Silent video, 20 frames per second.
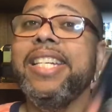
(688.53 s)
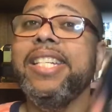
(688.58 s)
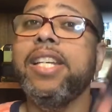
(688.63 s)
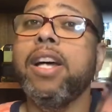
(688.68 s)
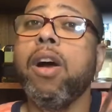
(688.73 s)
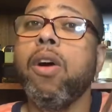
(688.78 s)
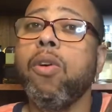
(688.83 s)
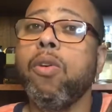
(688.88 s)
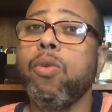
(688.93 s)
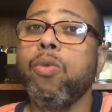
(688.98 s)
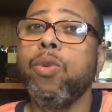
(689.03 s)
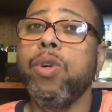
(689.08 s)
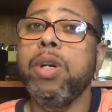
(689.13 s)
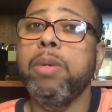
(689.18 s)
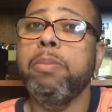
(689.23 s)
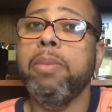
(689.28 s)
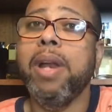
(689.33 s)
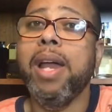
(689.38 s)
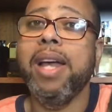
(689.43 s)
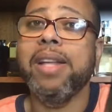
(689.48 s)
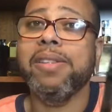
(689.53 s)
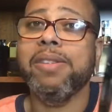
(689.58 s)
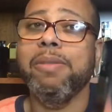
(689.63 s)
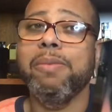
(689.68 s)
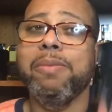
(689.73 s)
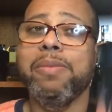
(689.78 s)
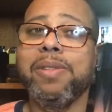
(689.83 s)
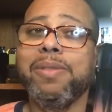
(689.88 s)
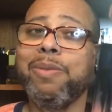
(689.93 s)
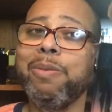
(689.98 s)
Dogwood
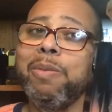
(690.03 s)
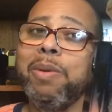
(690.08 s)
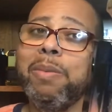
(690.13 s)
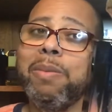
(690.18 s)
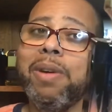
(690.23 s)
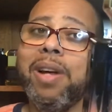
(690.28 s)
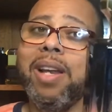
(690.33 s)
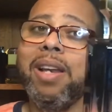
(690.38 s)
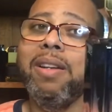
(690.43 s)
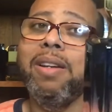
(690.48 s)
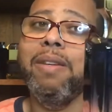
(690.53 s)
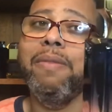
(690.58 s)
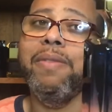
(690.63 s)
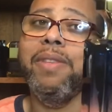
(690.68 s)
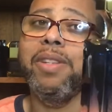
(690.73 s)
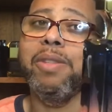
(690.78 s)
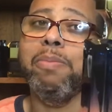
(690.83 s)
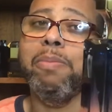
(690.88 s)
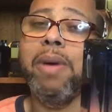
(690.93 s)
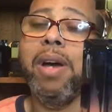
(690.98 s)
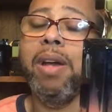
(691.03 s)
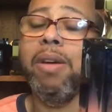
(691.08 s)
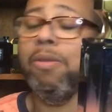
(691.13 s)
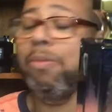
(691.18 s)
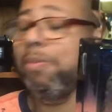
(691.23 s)
Blossom. And remember, I love this bottle